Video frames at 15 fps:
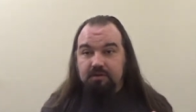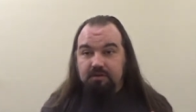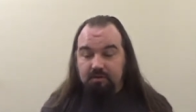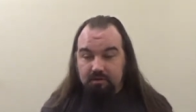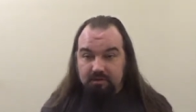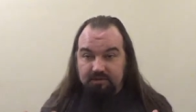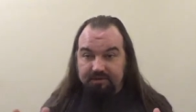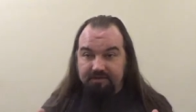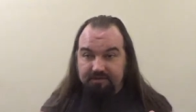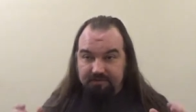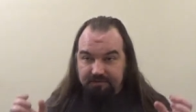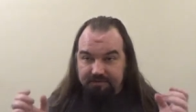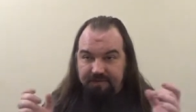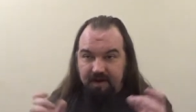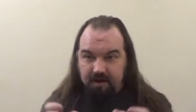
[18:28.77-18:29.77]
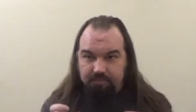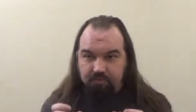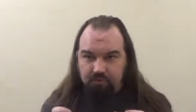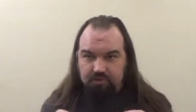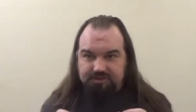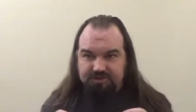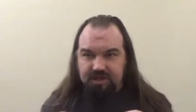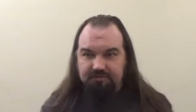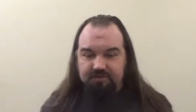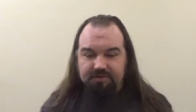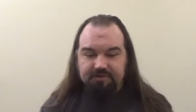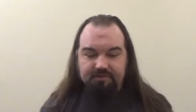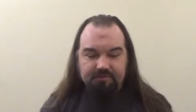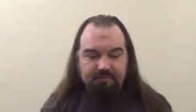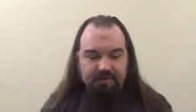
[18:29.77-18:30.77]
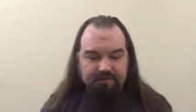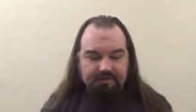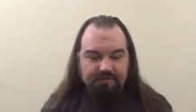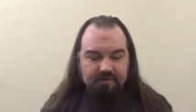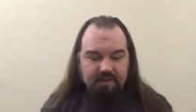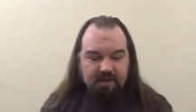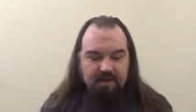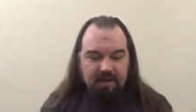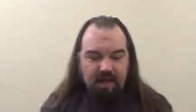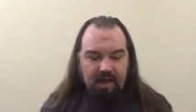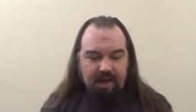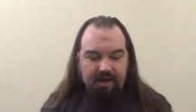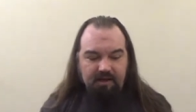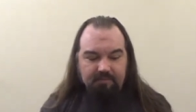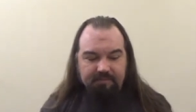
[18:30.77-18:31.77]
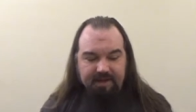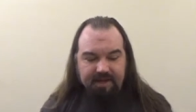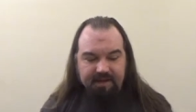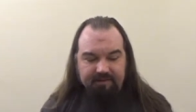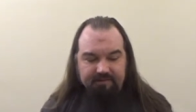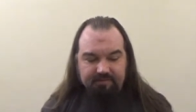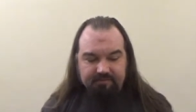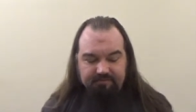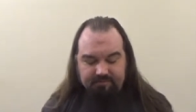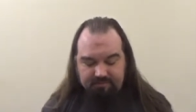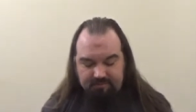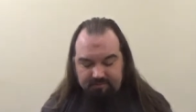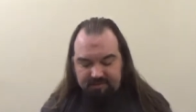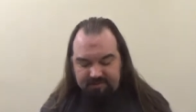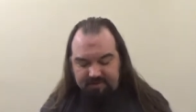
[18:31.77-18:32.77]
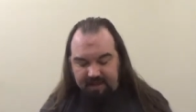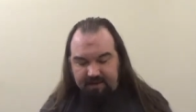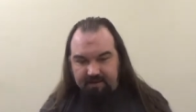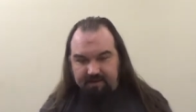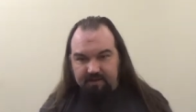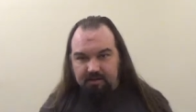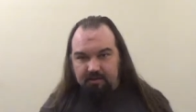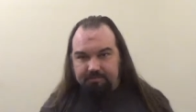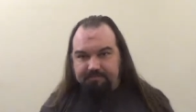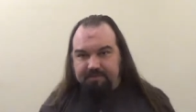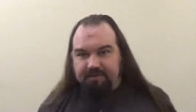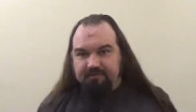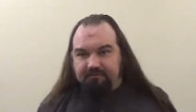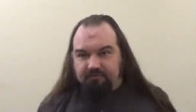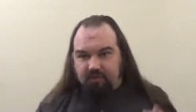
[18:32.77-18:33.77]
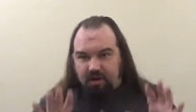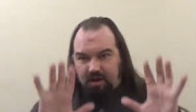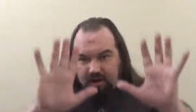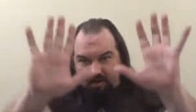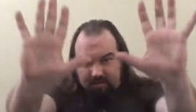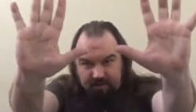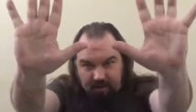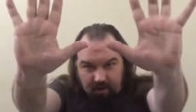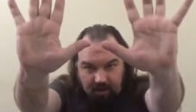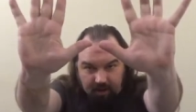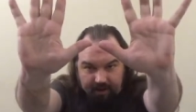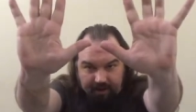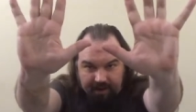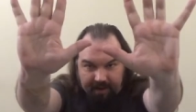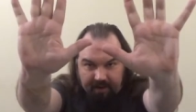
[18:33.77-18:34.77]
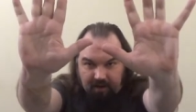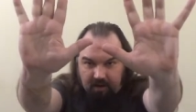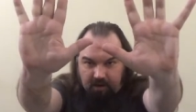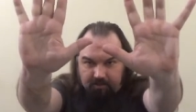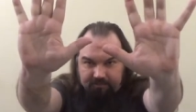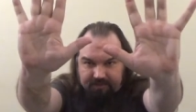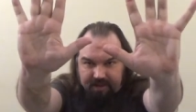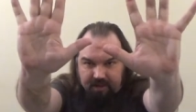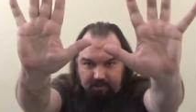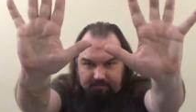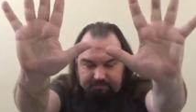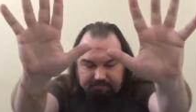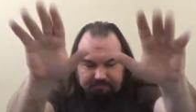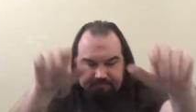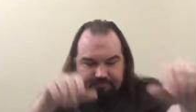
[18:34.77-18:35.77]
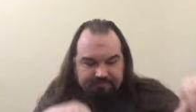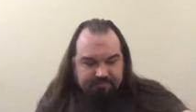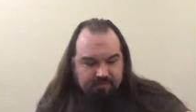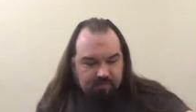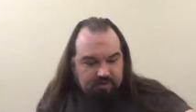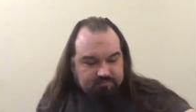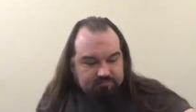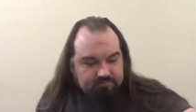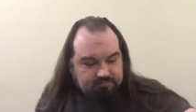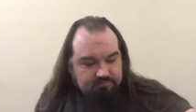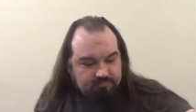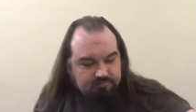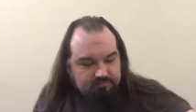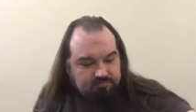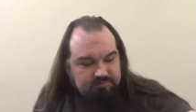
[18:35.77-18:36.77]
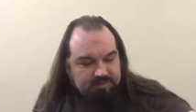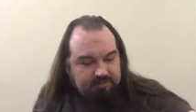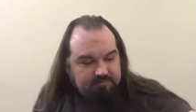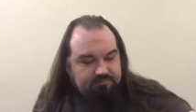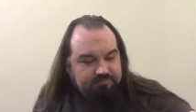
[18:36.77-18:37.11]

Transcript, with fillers: or at least their portion of it, with Iron Man standing on a piece of rock, arms out. Oh, yeah.